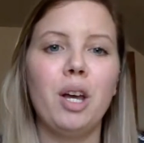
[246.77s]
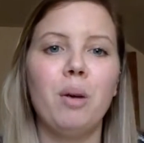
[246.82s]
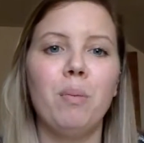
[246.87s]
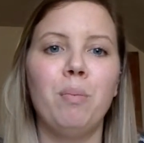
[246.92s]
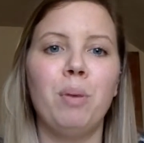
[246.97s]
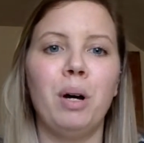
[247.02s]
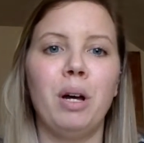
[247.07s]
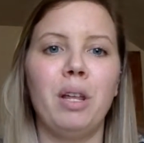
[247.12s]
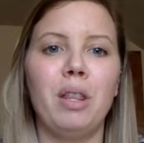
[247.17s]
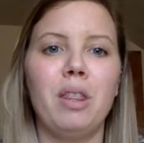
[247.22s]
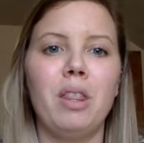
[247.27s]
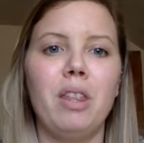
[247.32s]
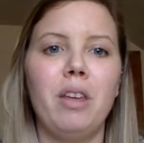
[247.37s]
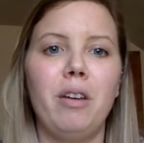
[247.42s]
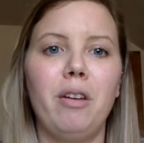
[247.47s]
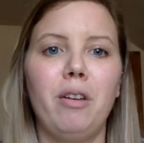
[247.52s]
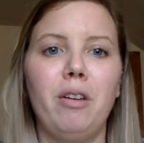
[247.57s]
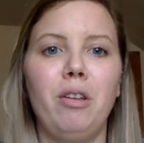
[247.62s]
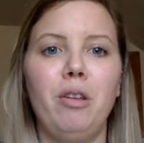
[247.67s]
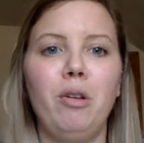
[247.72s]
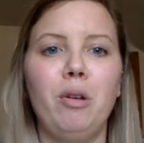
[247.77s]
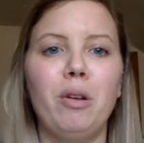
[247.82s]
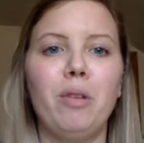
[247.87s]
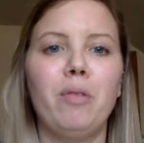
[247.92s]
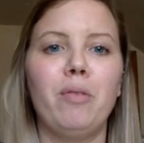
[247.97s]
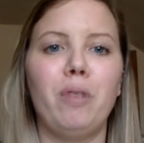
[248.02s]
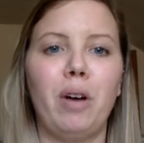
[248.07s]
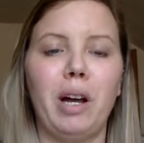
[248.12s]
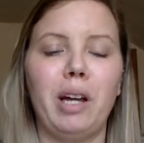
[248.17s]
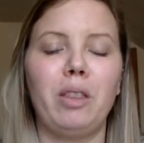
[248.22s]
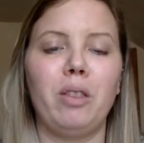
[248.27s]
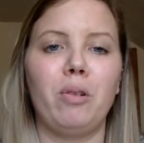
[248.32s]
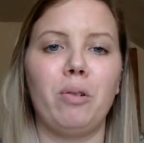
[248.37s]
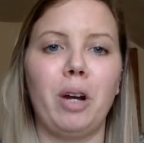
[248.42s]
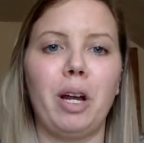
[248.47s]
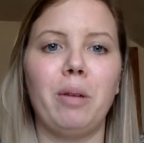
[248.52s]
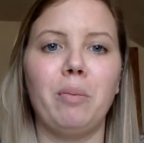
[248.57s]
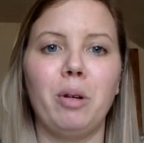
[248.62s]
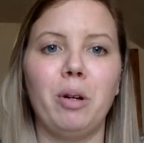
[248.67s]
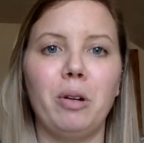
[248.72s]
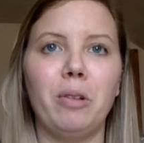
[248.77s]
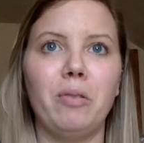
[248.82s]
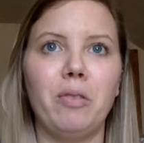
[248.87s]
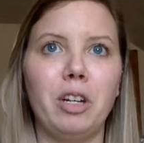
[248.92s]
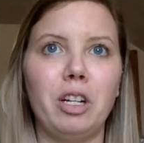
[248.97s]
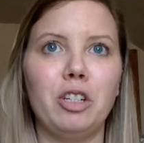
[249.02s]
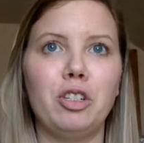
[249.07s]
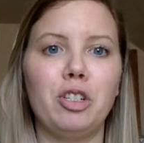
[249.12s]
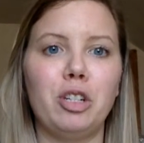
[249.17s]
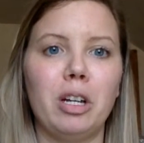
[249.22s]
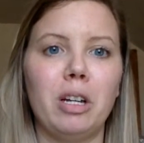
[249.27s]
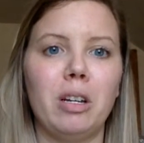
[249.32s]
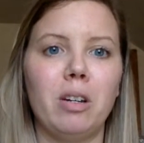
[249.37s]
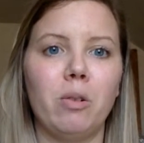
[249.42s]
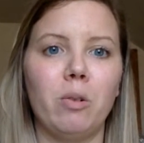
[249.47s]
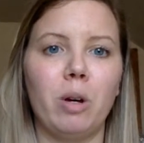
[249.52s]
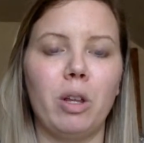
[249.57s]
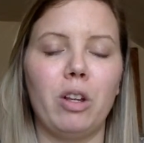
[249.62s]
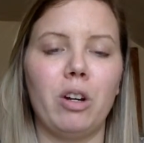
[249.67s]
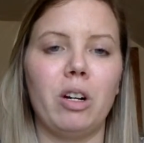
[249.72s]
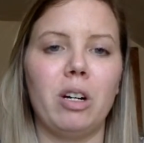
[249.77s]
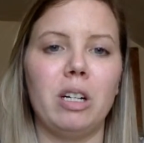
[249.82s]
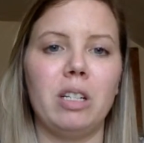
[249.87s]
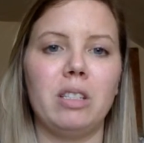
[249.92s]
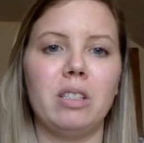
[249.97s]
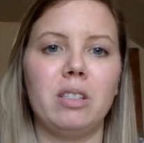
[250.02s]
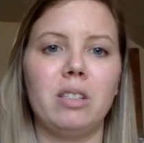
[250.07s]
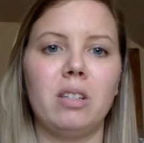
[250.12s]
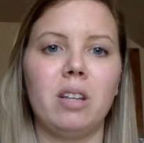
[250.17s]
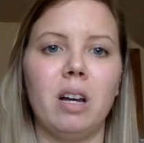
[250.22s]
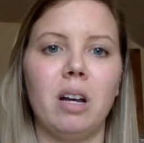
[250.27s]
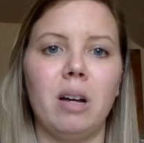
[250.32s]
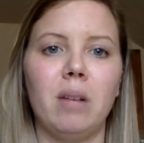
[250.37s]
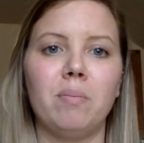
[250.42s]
But you can find the right motivation, whether it's